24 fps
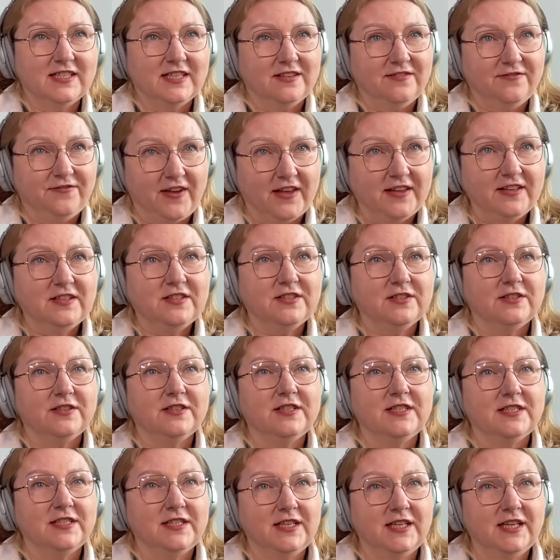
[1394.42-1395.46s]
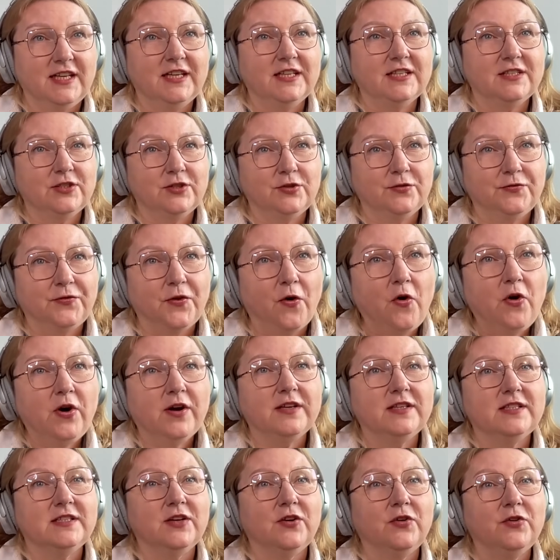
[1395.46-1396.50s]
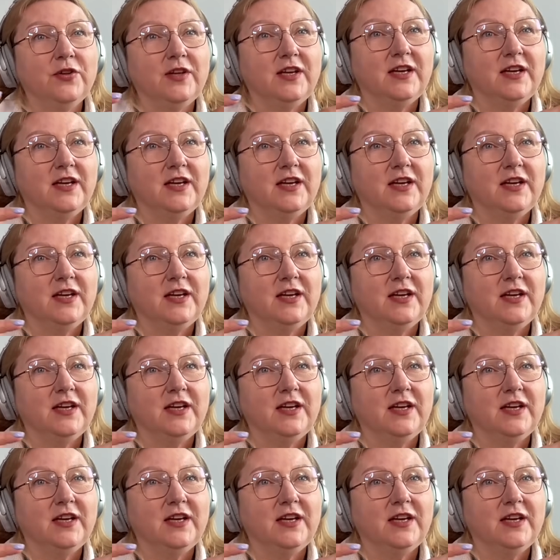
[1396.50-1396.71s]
and vendors, need to focus on